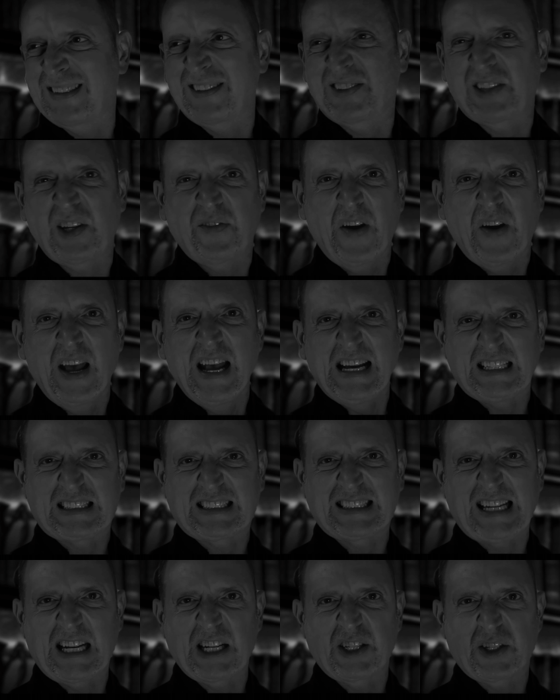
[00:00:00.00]
as if
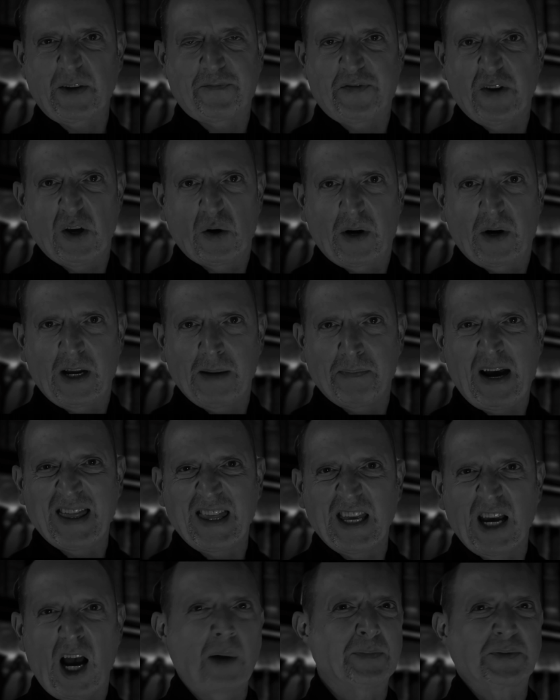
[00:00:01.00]
excited to fury by
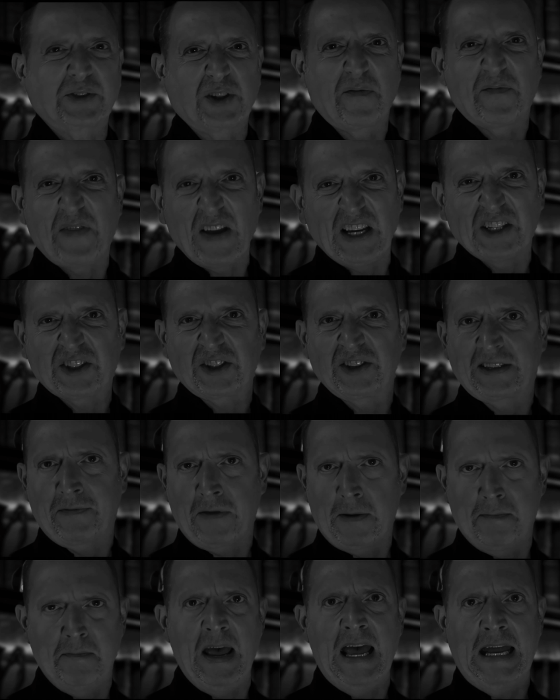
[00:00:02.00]
the observations of
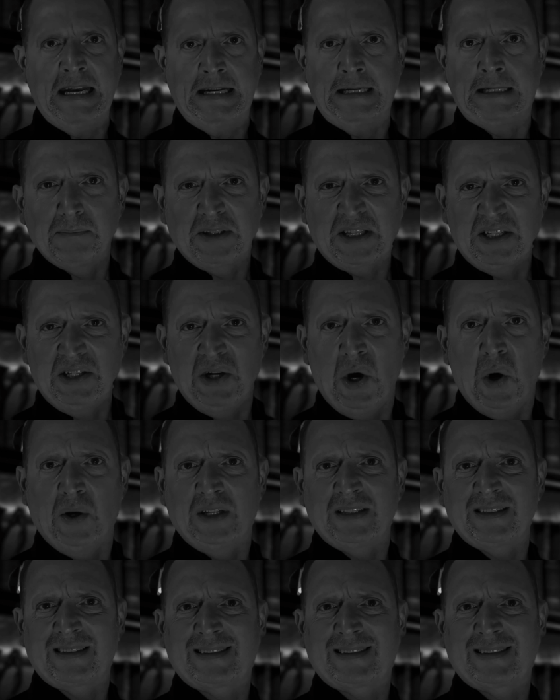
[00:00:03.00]
the men, but the noise